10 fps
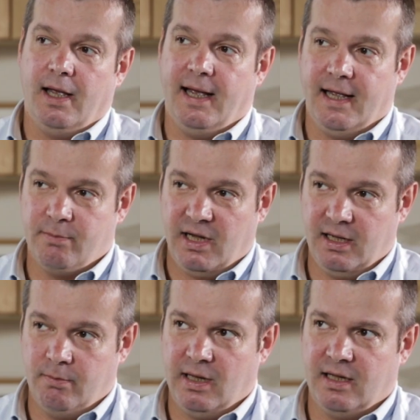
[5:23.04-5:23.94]
I had
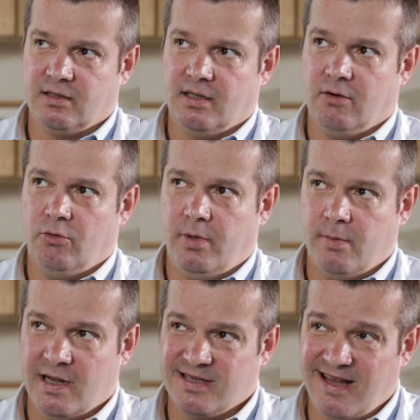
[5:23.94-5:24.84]
my implants, so that would be
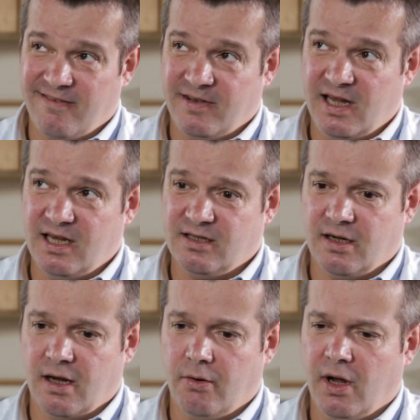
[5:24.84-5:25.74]
about seven years
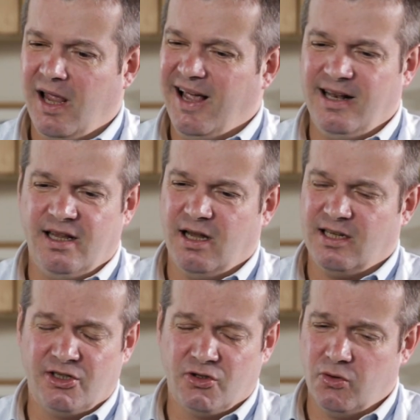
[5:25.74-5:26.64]
ago. And I,
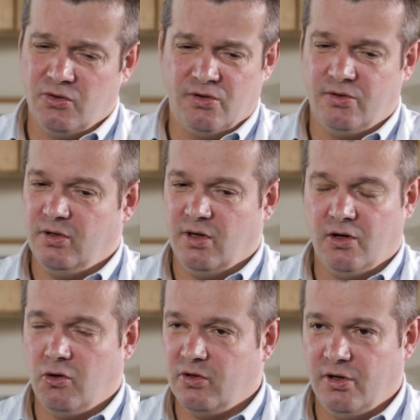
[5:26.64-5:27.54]
I just couldn't,
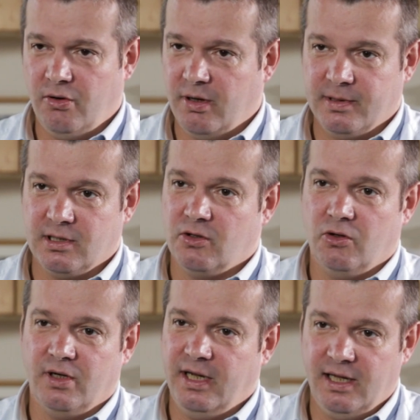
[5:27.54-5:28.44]
I couldn't do it because I
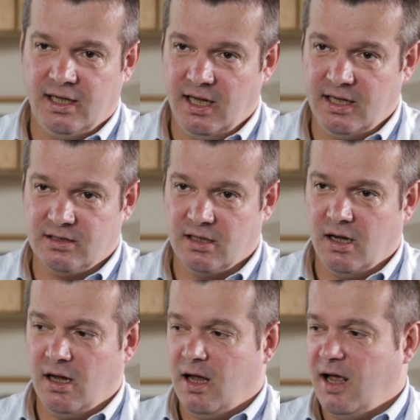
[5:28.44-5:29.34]
couldn't hear the kids,
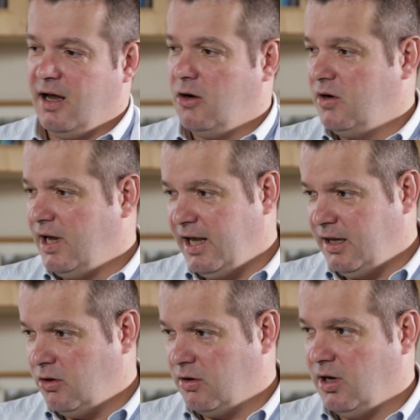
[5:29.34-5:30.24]
I couldn't
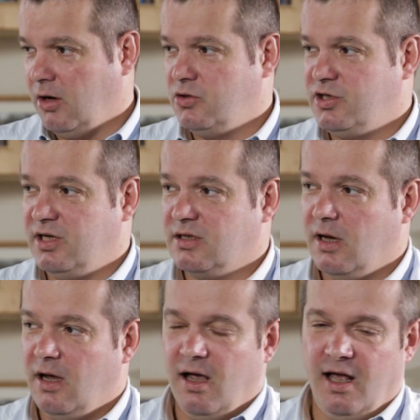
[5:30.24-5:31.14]
hear the other coaches,
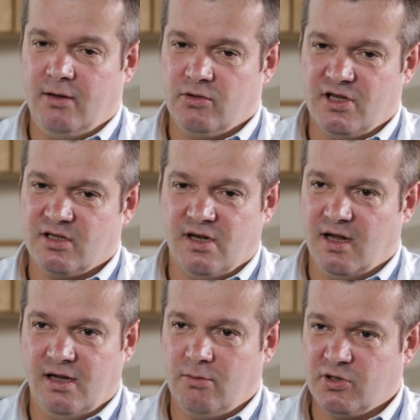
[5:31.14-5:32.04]
and it was just,
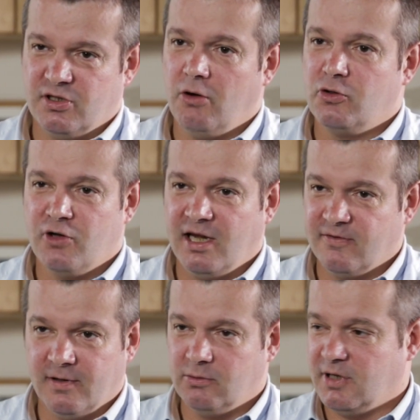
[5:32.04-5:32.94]
an, it was so
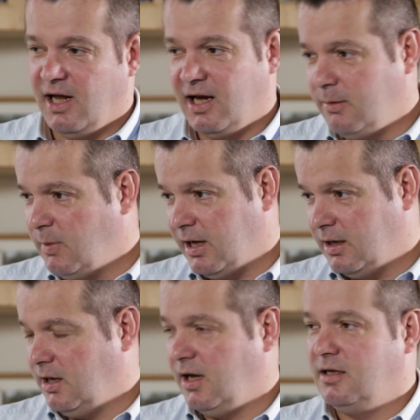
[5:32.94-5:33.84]
stressful. It was a
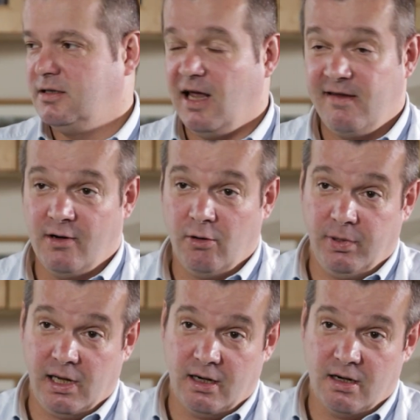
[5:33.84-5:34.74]
nightmare. I gave it
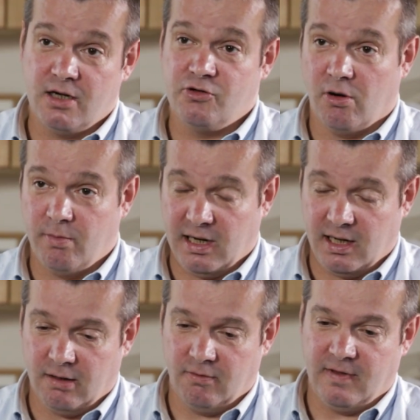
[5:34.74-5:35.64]
up again, and I dropped
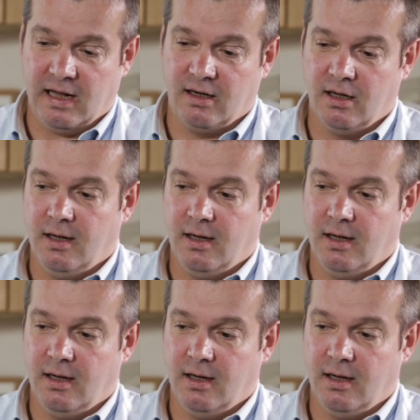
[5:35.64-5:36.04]
back out of that.